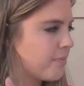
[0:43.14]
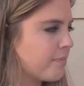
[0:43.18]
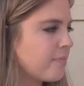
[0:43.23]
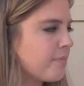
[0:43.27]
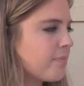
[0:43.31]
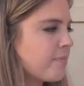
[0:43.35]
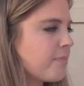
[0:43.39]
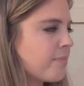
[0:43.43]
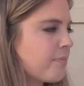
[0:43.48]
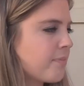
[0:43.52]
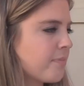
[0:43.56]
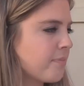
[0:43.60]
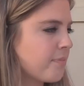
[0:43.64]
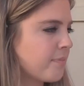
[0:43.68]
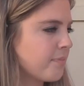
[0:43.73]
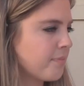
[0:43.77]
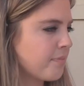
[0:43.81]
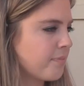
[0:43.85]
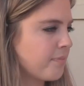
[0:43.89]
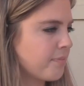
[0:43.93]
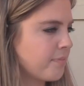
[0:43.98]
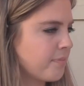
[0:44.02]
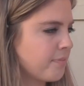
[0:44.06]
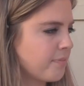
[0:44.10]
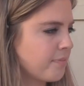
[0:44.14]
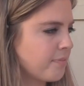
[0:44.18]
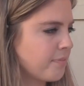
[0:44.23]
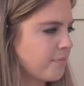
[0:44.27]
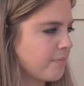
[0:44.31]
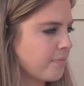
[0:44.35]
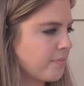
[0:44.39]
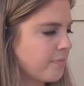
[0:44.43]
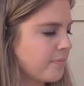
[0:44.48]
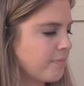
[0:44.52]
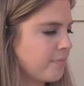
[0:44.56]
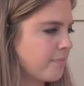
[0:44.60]

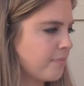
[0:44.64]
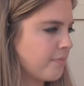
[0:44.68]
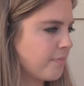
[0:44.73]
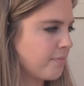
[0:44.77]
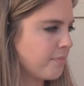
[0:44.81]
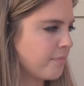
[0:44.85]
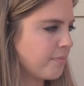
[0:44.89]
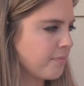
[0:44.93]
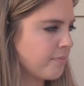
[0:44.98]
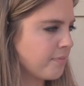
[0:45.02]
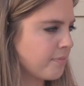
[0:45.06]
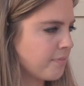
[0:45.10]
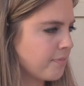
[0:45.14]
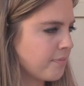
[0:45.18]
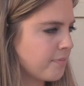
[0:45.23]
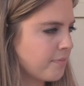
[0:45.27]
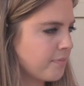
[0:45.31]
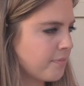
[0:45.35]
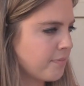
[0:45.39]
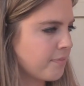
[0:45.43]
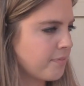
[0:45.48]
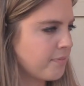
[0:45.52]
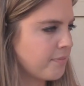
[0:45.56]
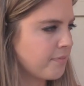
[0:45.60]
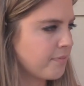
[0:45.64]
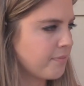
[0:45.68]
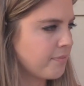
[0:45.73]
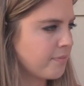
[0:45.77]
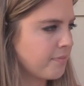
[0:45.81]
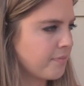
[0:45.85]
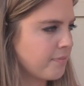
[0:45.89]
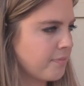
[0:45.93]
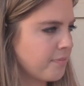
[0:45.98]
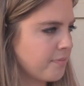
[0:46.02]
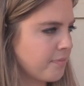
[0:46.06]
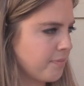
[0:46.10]

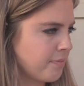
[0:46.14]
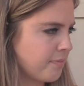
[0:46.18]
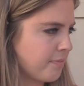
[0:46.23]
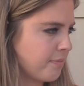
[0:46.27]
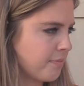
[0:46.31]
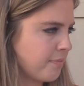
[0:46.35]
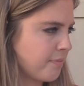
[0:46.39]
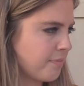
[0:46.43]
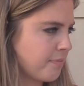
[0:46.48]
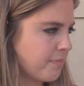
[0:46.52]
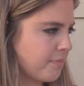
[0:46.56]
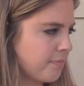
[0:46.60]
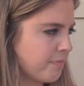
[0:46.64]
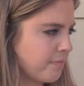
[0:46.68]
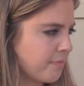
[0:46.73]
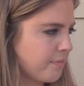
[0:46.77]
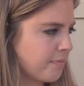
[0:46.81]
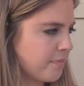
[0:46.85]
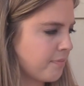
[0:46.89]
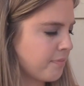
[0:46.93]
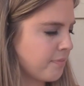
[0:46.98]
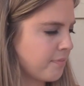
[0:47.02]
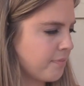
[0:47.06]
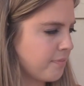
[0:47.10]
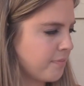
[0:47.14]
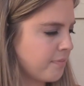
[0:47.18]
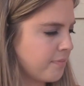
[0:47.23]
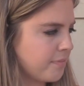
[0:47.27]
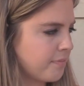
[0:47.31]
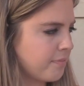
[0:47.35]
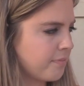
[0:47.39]
No words are spoken by the person on screen.